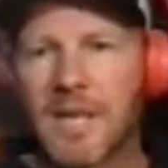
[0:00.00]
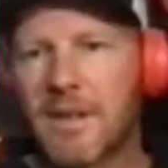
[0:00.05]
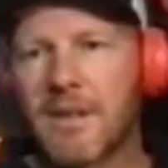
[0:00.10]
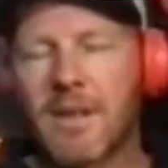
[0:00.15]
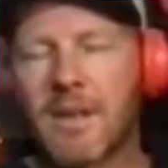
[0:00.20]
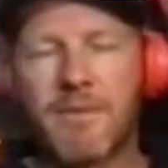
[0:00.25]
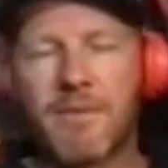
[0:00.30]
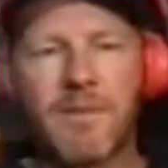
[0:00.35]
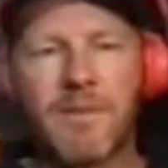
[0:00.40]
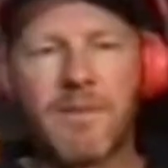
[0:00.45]
and
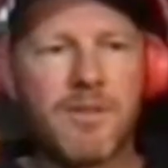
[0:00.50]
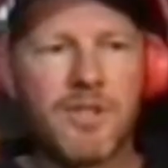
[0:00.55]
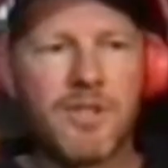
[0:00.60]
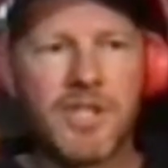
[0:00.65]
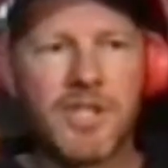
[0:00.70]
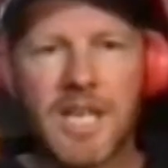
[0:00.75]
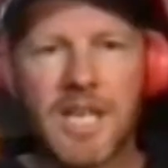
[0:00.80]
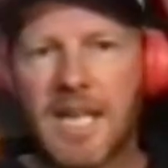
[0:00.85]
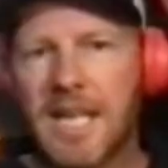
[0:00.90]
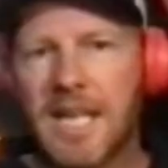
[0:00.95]
I've flown
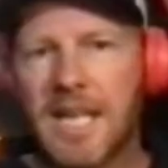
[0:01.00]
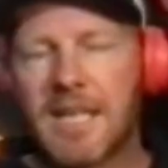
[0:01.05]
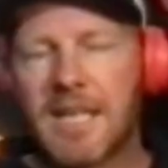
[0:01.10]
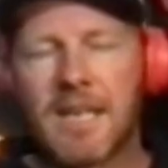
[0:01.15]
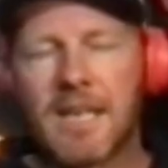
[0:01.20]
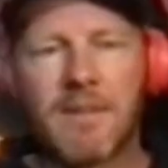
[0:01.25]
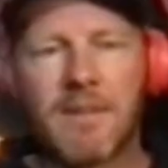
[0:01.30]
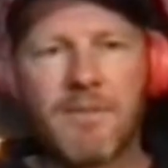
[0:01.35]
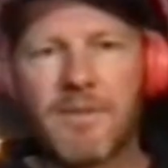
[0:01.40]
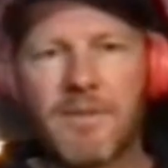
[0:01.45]
Gin,
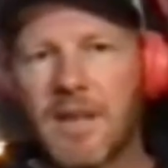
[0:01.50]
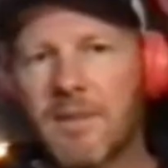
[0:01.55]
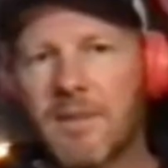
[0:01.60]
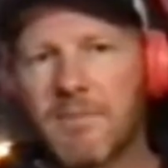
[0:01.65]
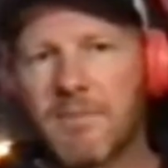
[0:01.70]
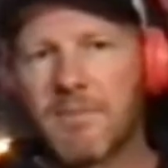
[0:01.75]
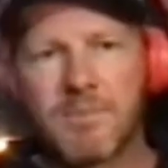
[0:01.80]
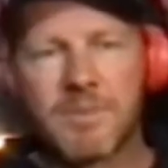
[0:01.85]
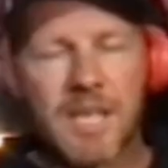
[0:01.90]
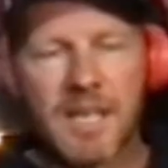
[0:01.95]
and I've
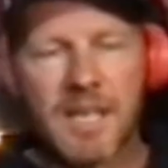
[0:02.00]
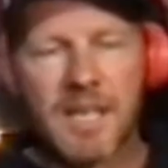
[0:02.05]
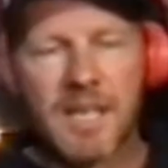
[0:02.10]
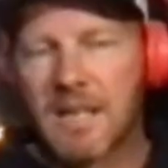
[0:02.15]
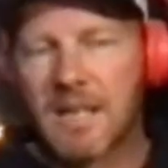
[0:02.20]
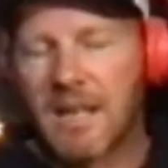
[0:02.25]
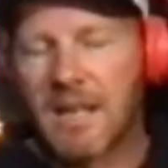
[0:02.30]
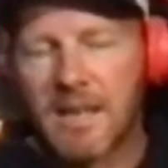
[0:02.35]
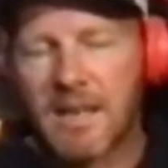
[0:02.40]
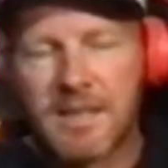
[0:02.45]
flown tons
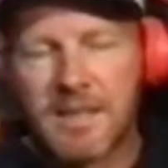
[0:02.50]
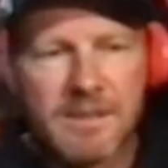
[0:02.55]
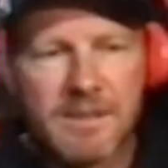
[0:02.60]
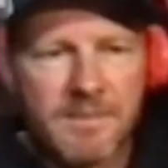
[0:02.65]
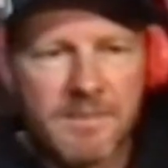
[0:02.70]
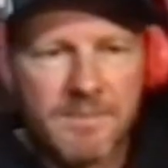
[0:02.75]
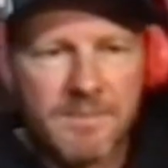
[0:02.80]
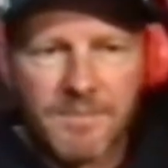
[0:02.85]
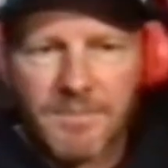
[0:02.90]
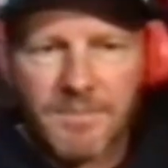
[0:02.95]
of gliders,
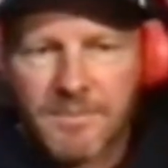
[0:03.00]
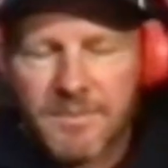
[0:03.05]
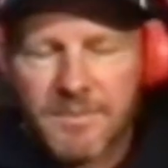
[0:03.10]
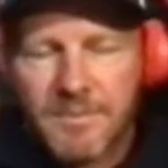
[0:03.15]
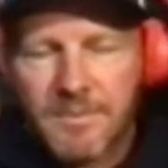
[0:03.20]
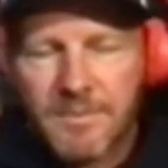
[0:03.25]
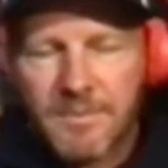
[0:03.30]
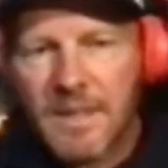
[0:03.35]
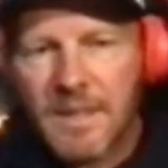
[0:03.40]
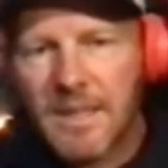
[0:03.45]

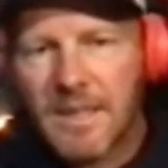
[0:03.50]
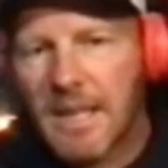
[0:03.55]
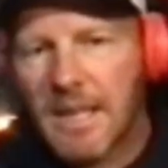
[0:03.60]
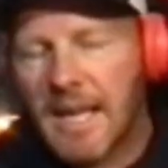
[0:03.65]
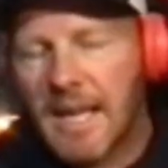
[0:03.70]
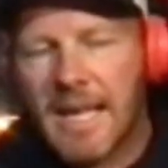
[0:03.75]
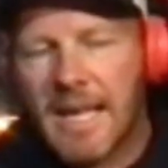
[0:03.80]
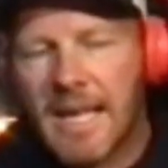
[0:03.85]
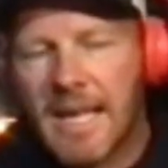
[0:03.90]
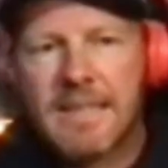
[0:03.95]

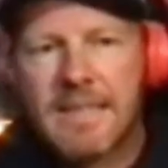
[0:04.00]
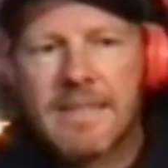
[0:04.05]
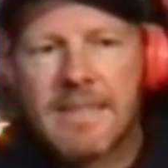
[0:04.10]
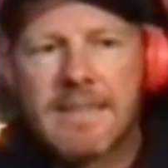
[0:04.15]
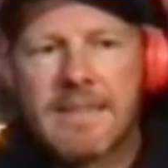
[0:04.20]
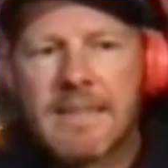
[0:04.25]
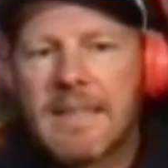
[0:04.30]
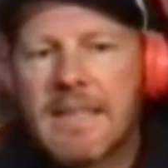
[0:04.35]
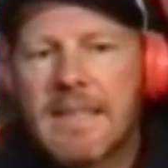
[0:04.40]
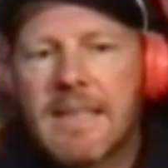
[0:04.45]
and
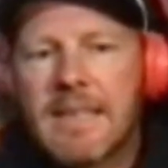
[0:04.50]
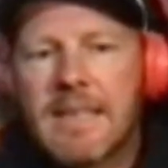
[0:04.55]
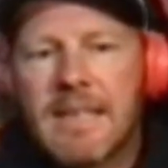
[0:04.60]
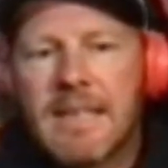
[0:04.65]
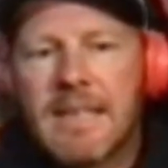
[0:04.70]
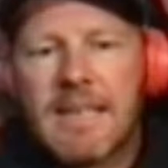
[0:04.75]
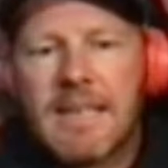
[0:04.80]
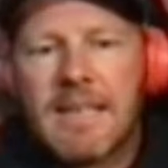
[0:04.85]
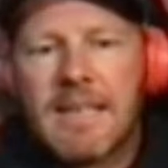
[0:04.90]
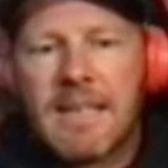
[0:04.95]

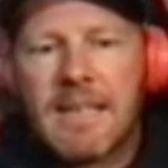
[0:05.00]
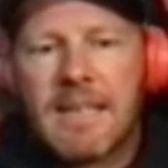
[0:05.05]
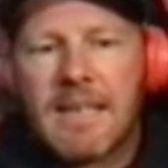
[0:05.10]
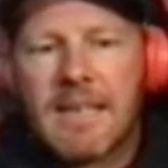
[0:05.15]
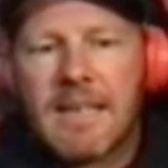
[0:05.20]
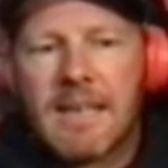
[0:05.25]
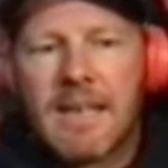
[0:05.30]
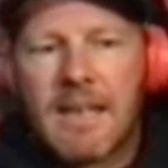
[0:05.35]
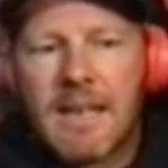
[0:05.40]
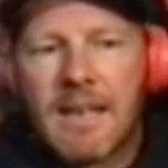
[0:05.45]

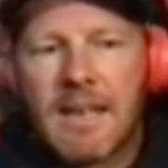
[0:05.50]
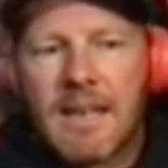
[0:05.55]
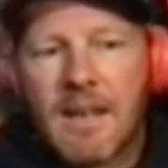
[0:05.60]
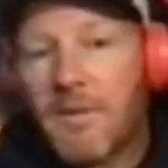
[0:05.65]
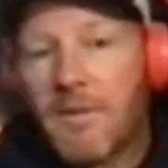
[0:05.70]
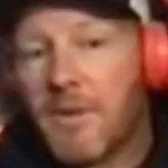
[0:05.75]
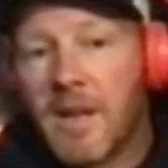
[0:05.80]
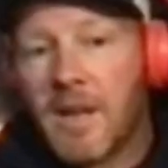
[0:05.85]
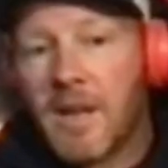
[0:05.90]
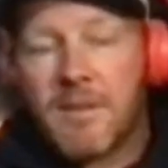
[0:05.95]

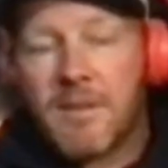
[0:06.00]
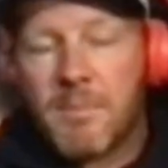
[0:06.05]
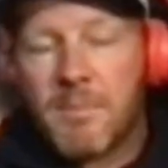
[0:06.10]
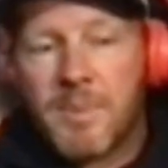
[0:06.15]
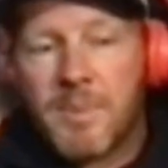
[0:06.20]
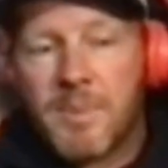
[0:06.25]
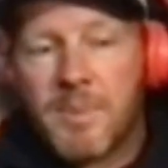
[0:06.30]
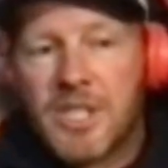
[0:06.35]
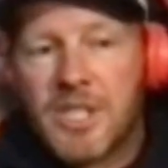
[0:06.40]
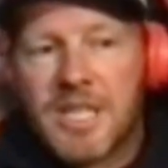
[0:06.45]
I've flown
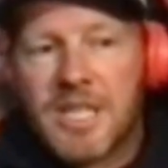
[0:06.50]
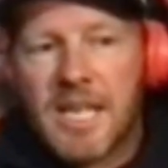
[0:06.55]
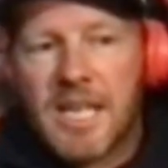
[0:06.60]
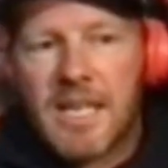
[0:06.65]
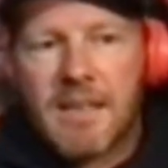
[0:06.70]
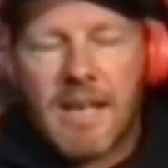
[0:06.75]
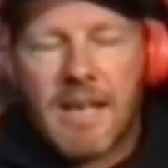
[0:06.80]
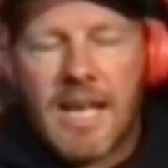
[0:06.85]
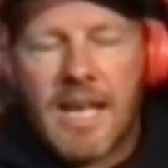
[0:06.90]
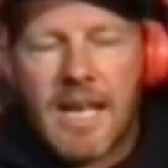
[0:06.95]

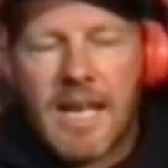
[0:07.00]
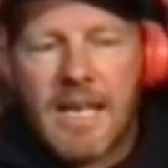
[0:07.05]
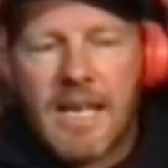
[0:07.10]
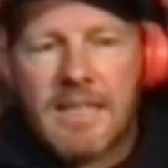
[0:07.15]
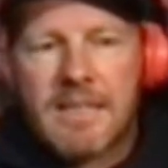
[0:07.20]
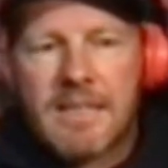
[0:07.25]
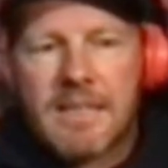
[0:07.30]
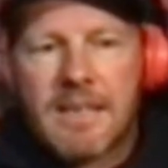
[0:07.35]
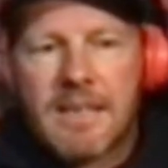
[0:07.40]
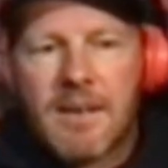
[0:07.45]
BGD,
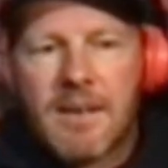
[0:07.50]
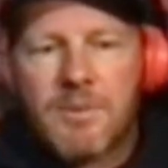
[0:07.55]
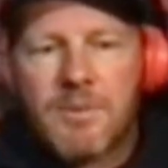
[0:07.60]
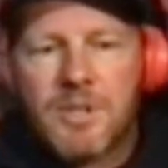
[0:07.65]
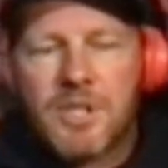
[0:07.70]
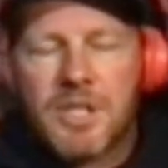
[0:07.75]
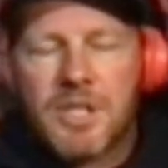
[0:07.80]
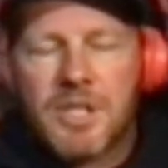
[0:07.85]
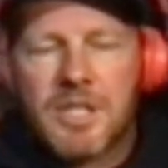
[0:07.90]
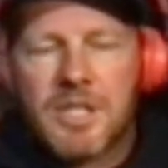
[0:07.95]
and I
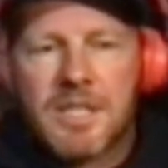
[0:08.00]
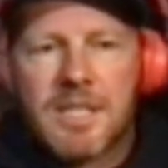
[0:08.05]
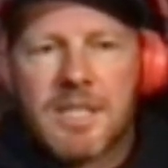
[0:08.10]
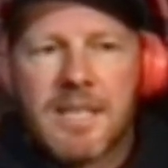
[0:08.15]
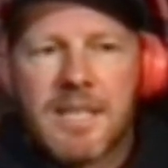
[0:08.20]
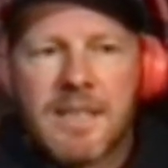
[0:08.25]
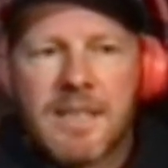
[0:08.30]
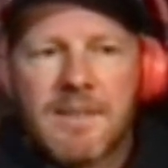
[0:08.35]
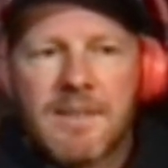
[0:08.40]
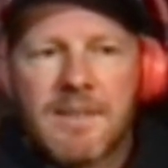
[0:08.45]
was just,